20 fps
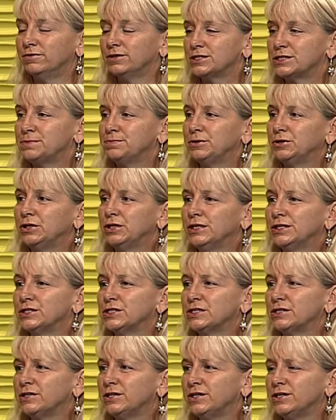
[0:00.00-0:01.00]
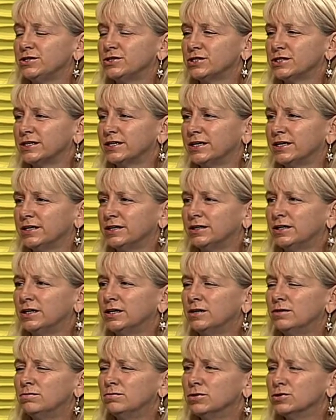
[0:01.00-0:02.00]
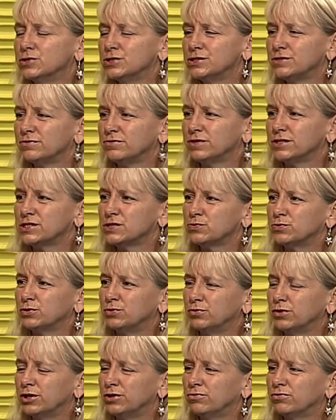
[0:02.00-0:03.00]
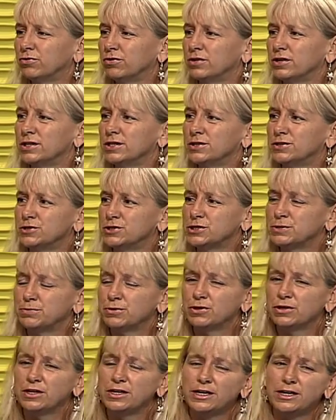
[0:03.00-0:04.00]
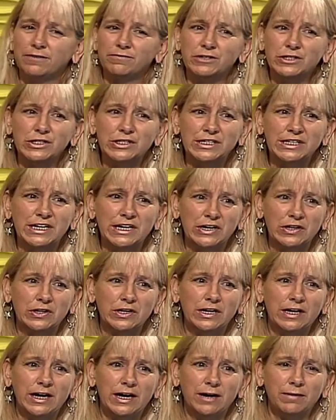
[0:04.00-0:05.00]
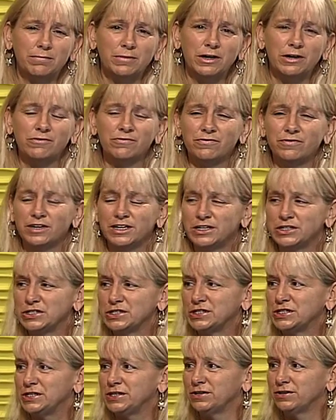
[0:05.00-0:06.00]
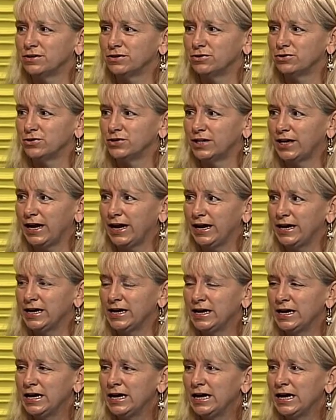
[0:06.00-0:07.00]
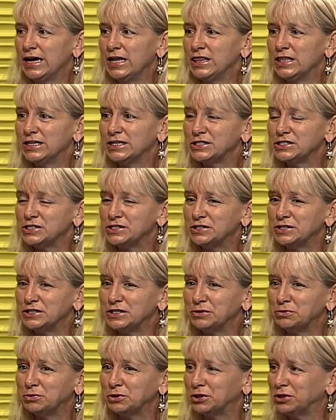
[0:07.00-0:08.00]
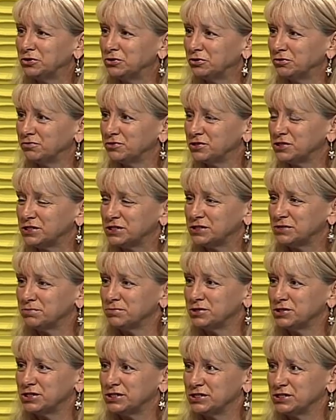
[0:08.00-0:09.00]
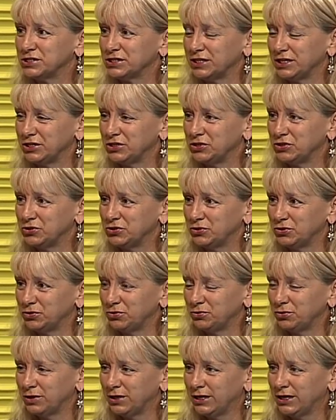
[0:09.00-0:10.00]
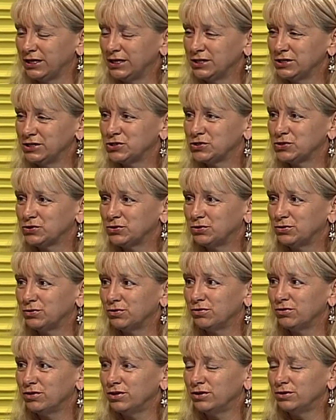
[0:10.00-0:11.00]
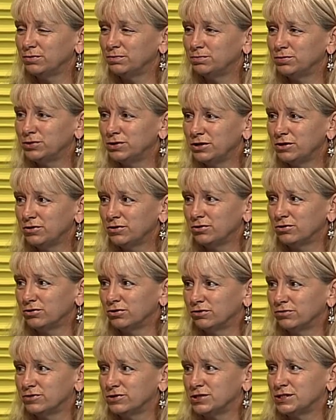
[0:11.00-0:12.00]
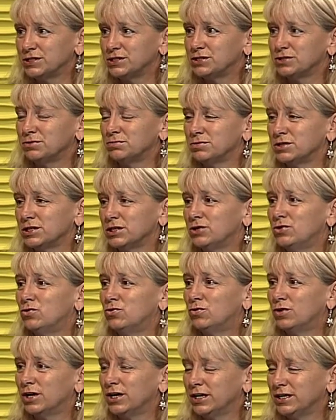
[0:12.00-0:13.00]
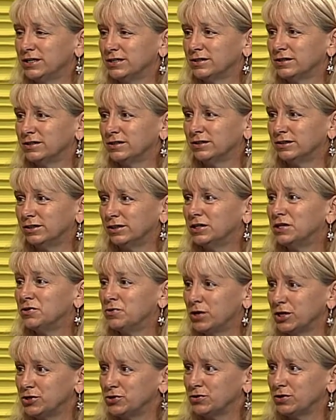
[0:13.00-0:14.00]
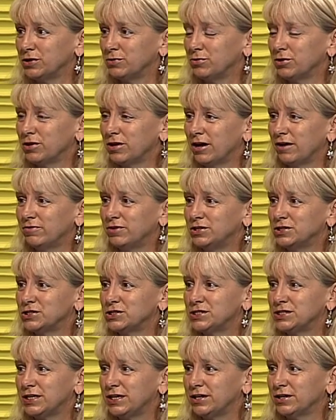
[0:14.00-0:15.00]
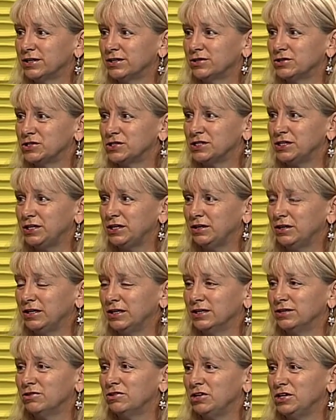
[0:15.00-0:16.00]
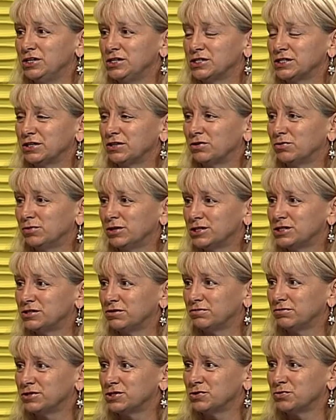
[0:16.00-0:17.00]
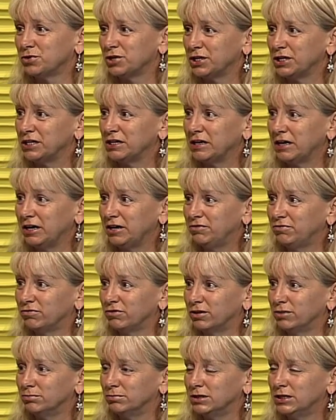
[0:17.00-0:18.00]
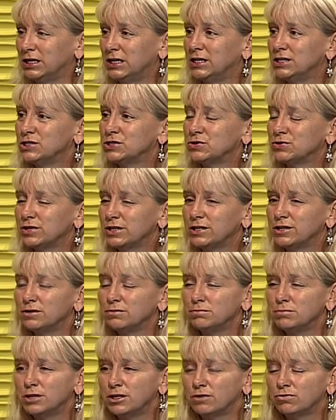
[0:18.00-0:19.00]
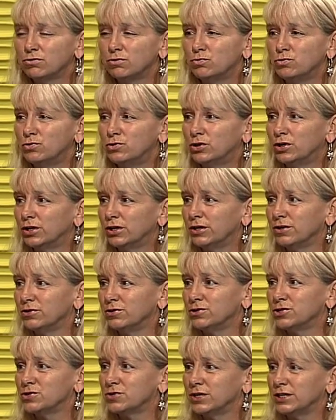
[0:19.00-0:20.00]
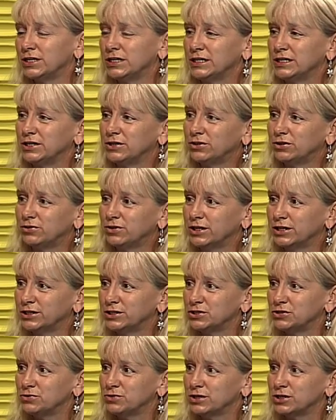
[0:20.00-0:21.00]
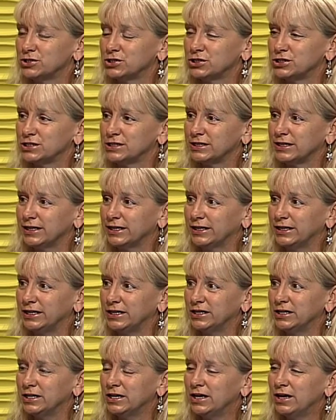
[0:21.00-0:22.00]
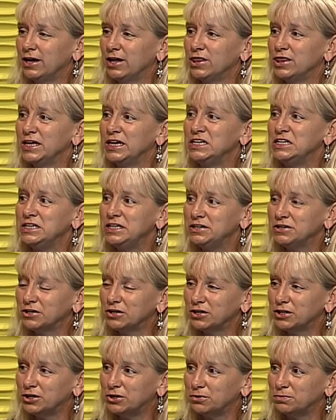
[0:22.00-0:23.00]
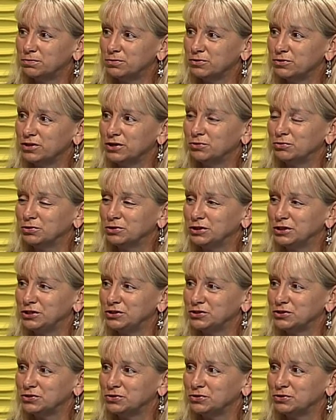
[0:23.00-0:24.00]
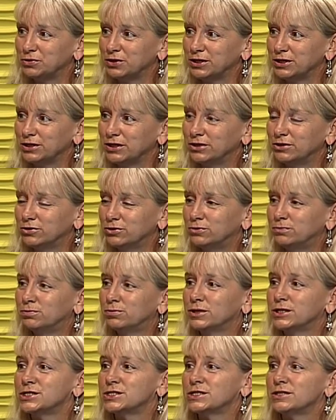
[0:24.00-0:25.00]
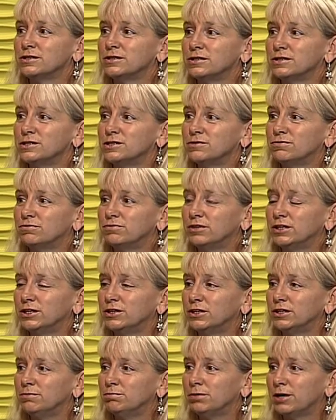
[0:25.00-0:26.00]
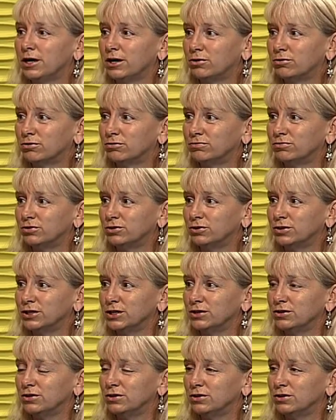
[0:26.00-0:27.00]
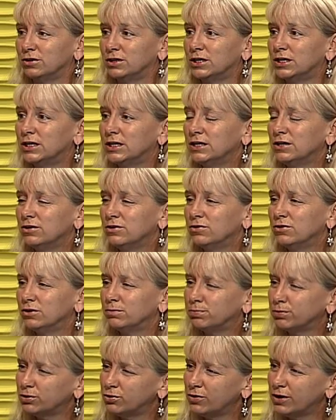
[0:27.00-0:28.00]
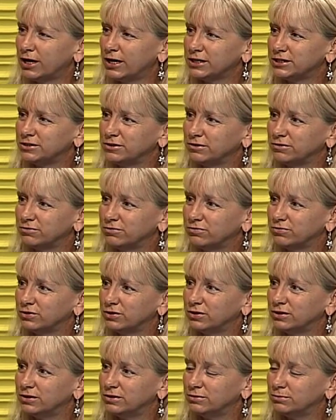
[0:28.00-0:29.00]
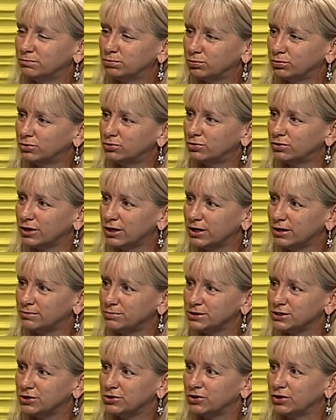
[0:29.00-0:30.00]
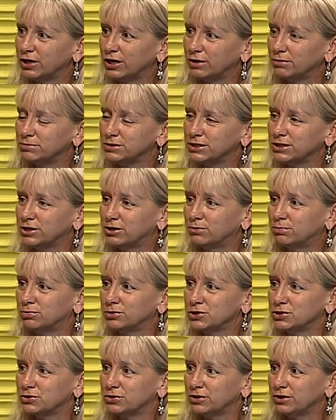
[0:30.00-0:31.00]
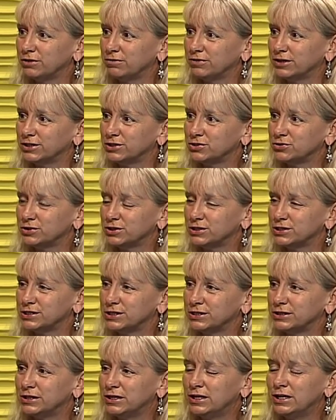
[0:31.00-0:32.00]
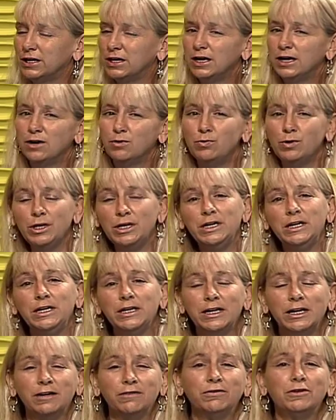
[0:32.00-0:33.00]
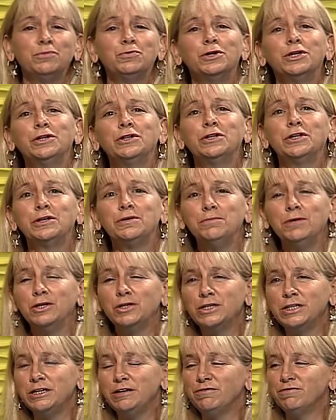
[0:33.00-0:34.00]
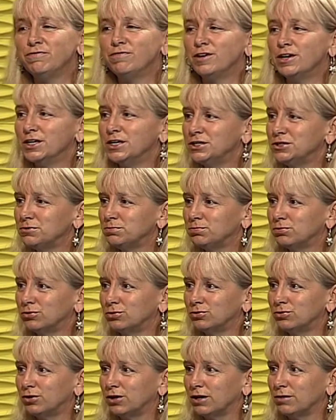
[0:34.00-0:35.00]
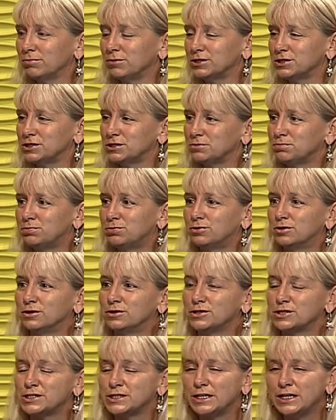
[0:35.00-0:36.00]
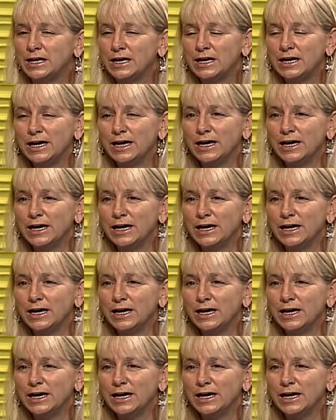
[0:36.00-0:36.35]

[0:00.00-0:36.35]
They've experienced things that most of us would run for the hills, but they have to stay in the game and fight to see another day. And that's not what our nervous system is designed to do. So they're putting their nervous systems in quite a quandary with having to stay on the scene in things that the rest of us run and hide from. So they come back from war and they're trying to integrate into our society, and they need our help. They really do. And I know Prescott is very powerful in their proactive programs that are aimed to help returning veterans, and we need everyone in the community find a program that supports